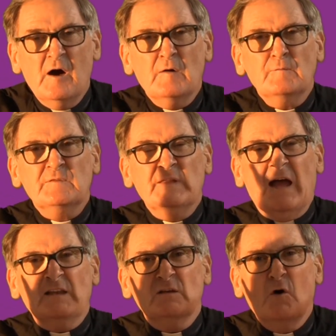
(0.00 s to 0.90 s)
of
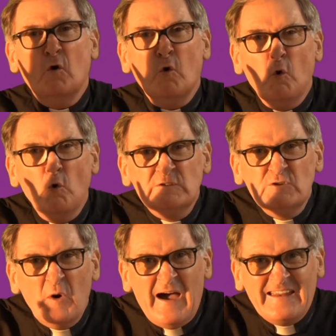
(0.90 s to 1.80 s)
that hole
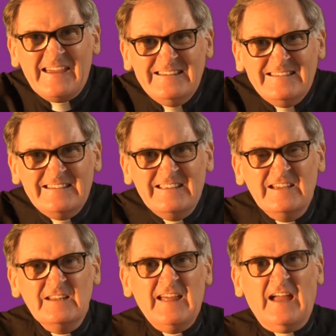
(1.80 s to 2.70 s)
you are in,
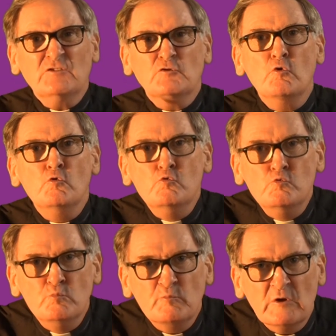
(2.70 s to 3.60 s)
that
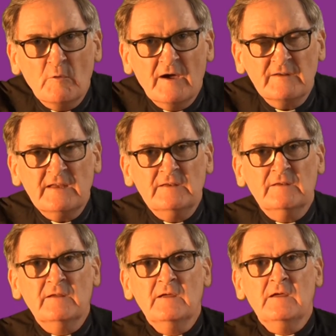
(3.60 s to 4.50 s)
tomb you are in.